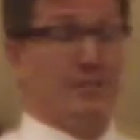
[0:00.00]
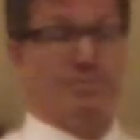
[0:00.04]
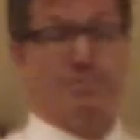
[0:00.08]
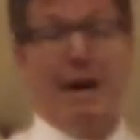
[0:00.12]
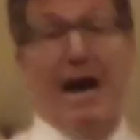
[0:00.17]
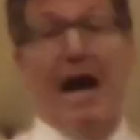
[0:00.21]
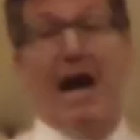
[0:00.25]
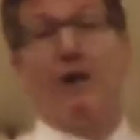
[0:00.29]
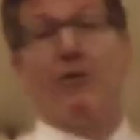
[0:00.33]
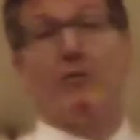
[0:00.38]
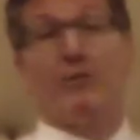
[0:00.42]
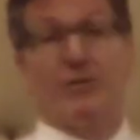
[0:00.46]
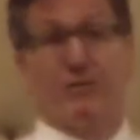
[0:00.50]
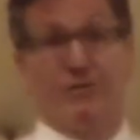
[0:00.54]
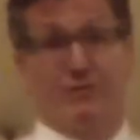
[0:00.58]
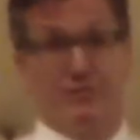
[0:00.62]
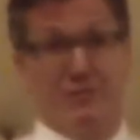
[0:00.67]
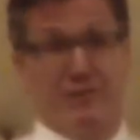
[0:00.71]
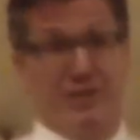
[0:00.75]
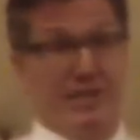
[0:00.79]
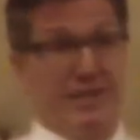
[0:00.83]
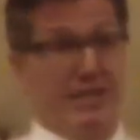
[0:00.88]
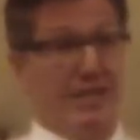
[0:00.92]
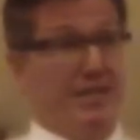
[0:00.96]

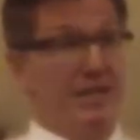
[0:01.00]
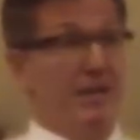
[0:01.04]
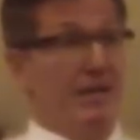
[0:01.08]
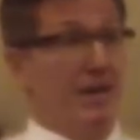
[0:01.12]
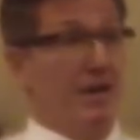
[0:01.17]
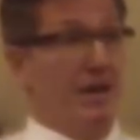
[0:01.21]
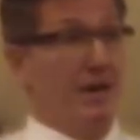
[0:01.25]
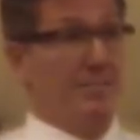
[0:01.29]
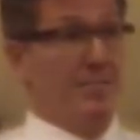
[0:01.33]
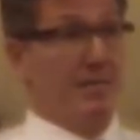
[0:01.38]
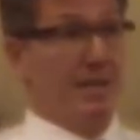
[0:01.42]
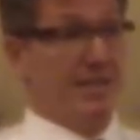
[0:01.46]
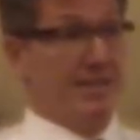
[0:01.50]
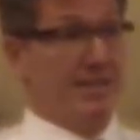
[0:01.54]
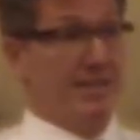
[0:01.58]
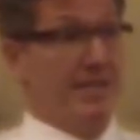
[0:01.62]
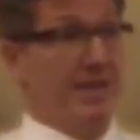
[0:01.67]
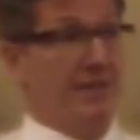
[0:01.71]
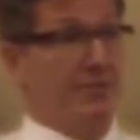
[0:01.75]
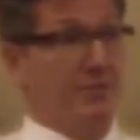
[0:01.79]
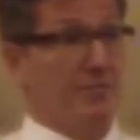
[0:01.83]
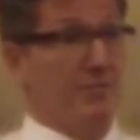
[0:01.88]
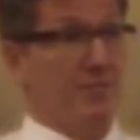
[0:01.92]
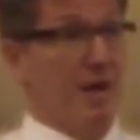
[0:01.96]
powerfully as
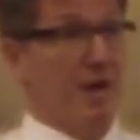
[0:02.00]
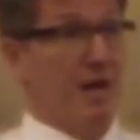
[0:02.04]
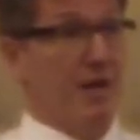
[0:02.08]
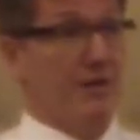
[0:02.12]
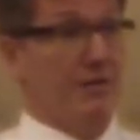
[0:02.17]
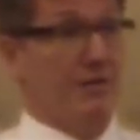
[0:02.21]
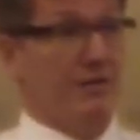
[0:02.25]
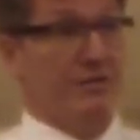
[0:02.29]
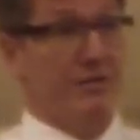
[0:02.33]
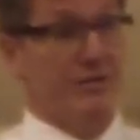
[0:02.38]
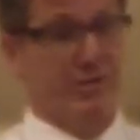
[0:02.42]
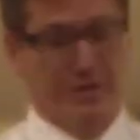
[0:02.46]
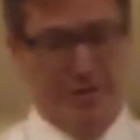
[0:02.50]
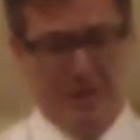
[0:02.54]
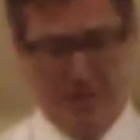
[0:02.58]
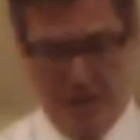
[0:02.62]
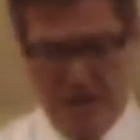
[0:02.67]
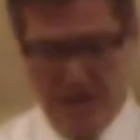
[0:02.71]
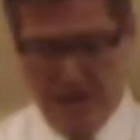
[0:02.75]
the other models.